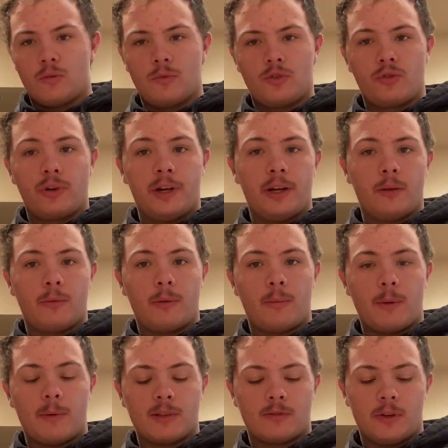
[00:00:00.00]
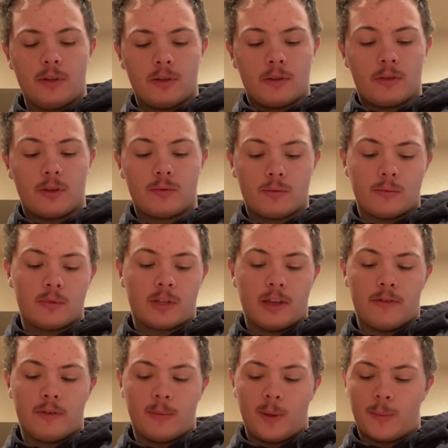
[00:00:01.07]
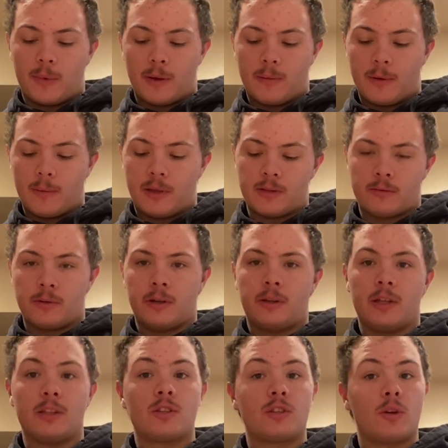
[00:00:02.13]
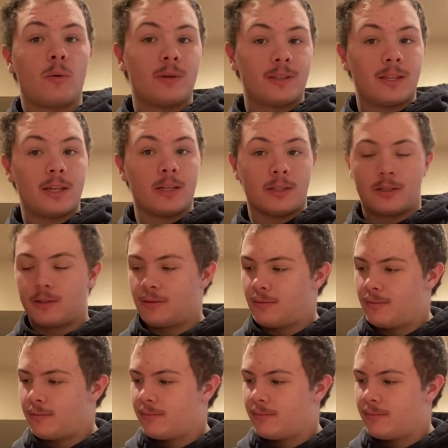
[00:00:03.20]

traded with my best friend. This one was given to me by my best friend, and so was this.